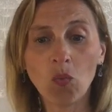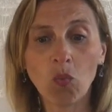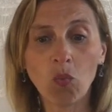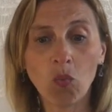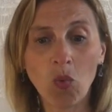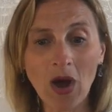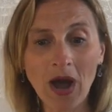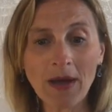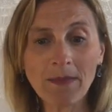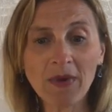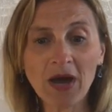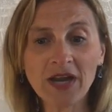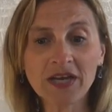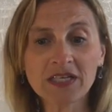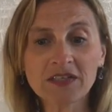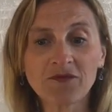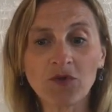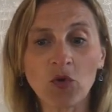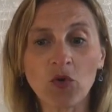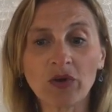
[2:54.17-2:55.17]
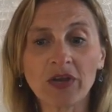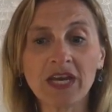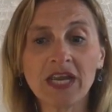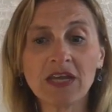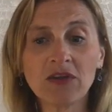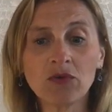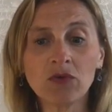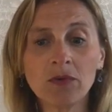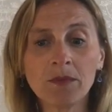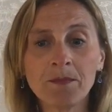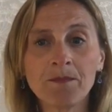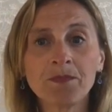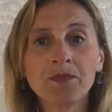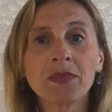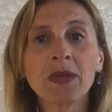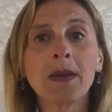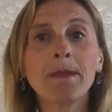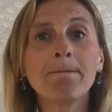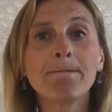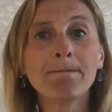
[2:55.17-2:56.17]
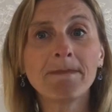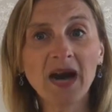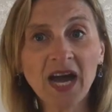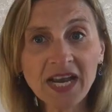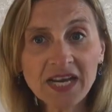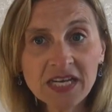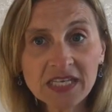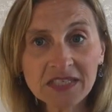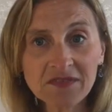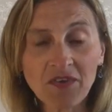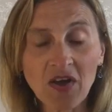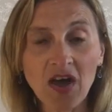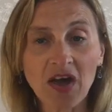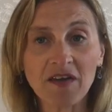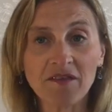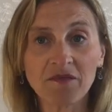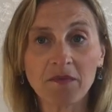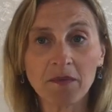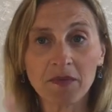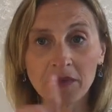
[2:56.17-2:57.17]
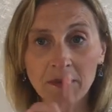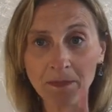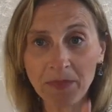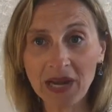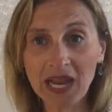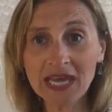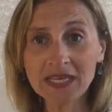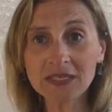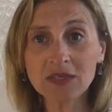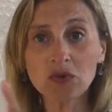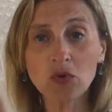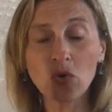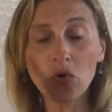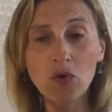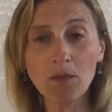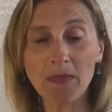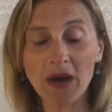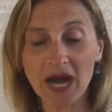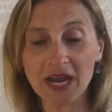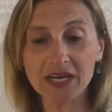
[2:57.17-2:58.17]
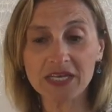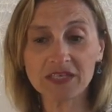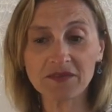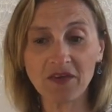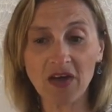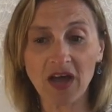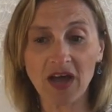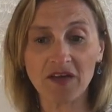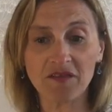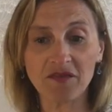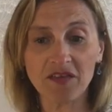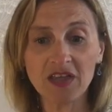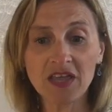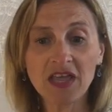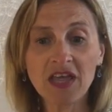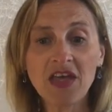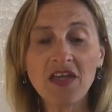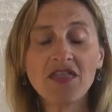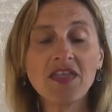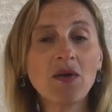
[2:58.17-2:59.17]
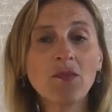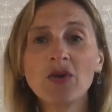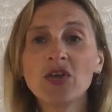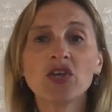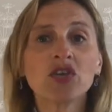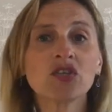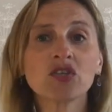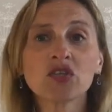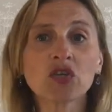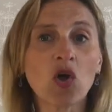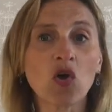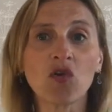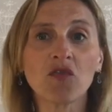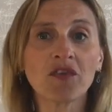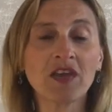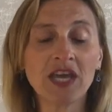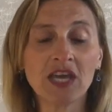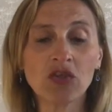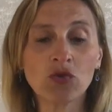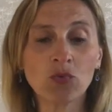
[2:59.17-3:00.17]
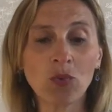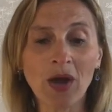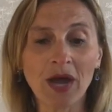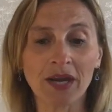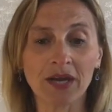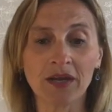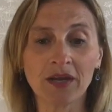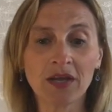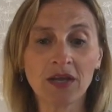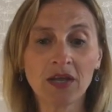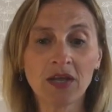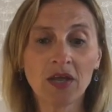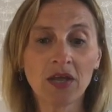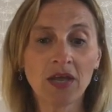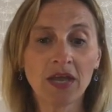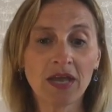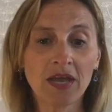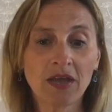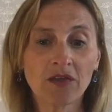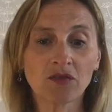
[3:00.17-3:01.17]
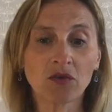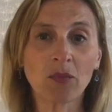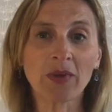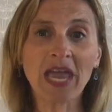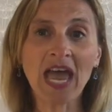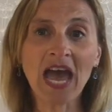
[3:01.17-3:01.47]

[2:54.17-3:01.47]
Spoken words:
y minus 4 can equal minus 5, the plus or minus 5. Then we just solve each one. So we